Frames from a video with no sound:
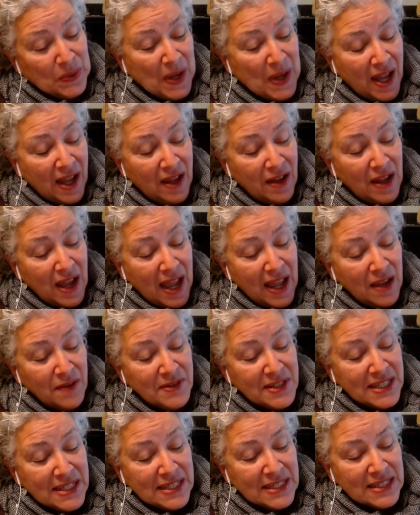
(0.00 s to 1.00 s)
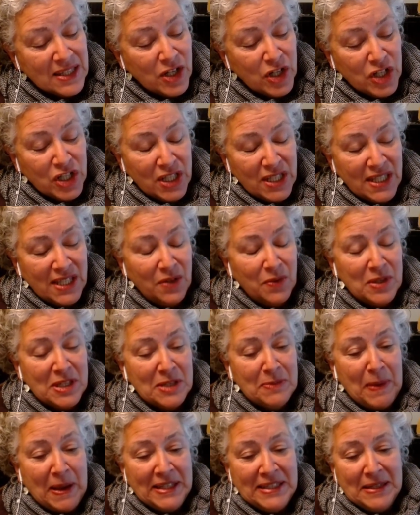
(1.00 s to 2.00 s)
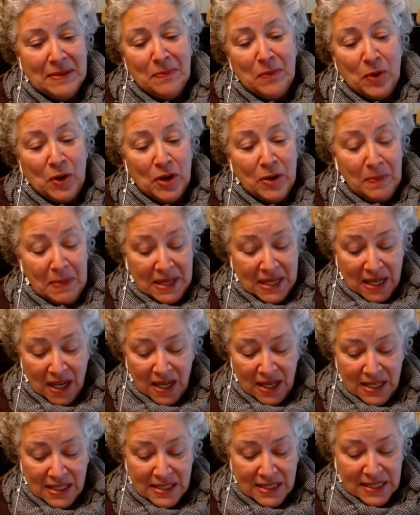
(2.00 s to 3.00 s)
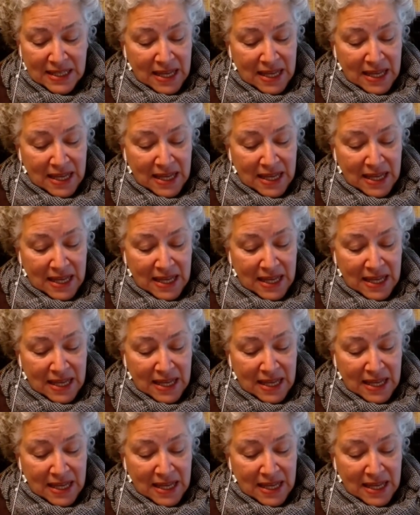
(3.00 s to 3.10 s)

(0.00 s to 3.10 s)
I have since learned to respect it more because